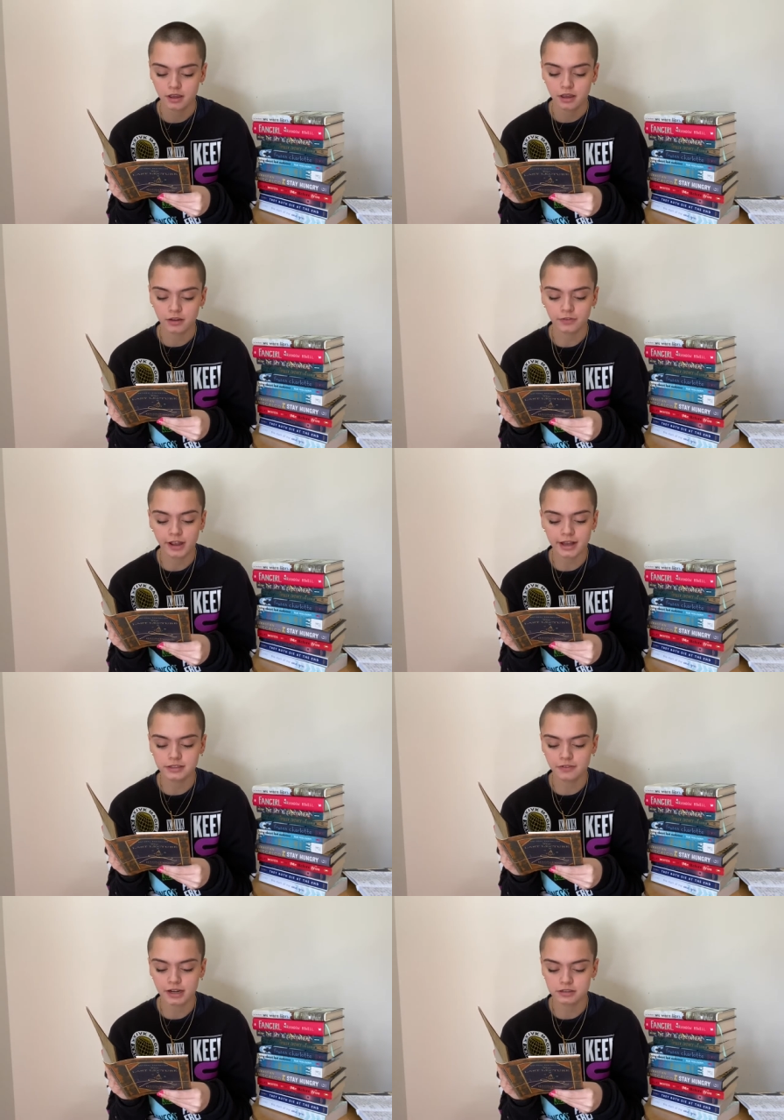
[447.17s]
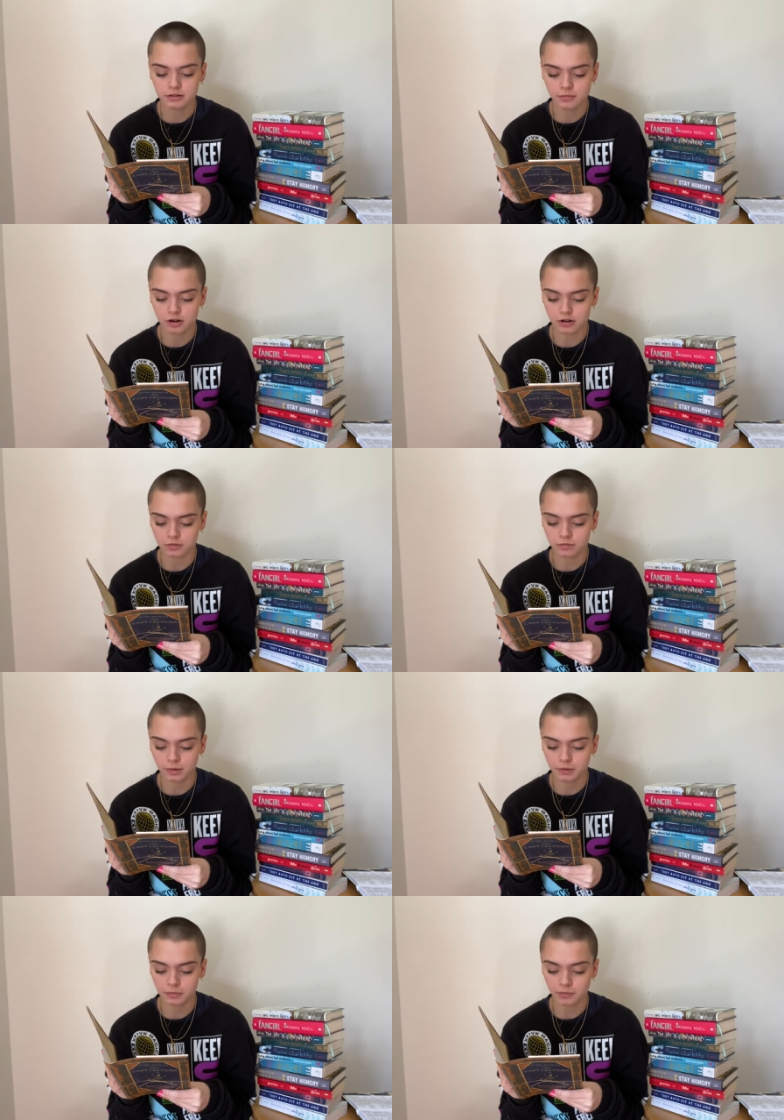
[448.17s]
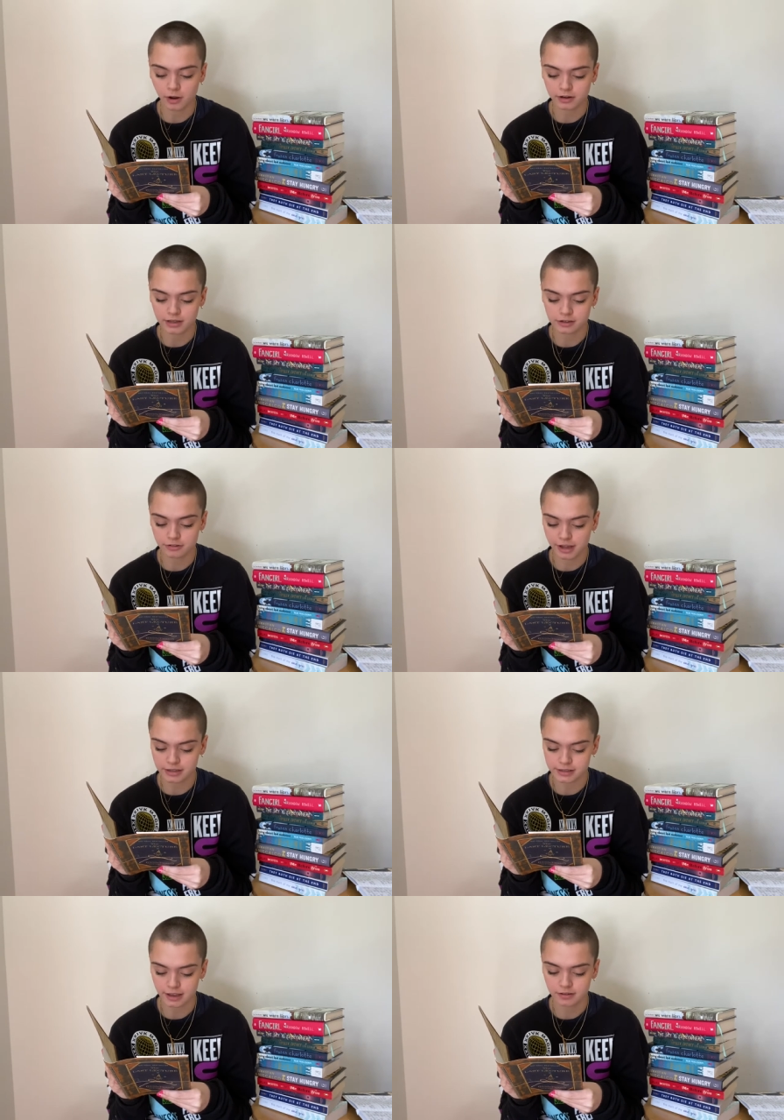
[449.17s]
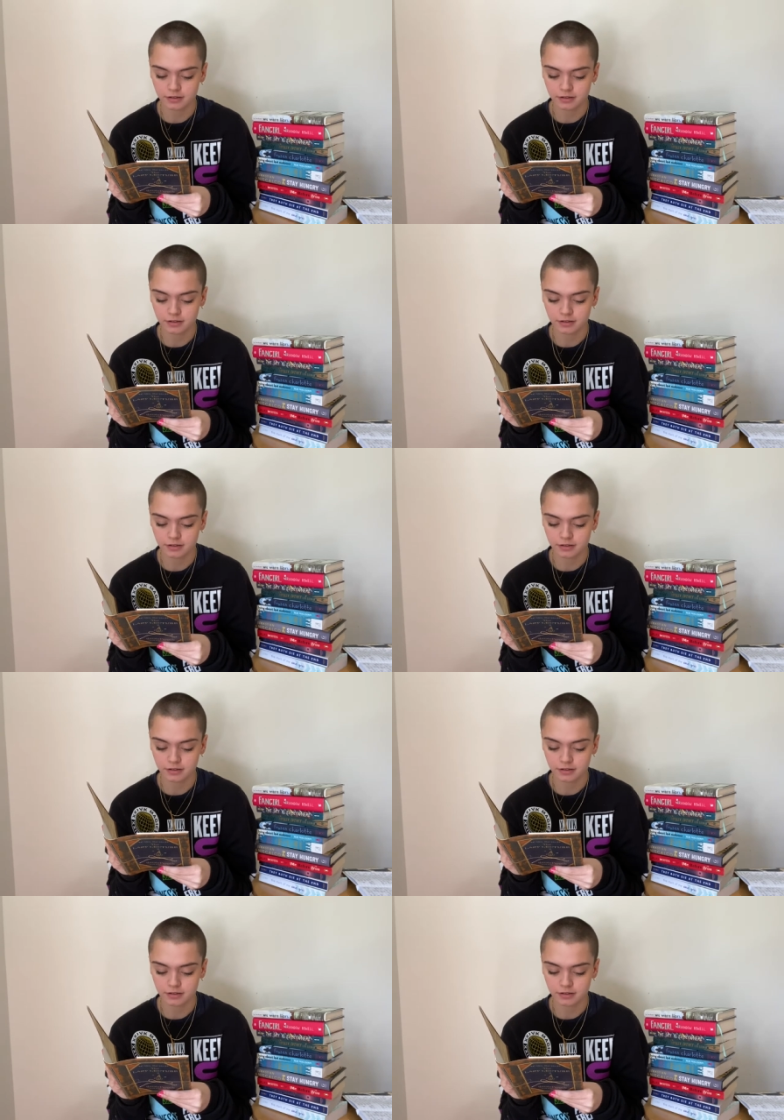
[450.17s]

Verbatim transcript: If we had to vanish tomorrow, what would we want as our legacy?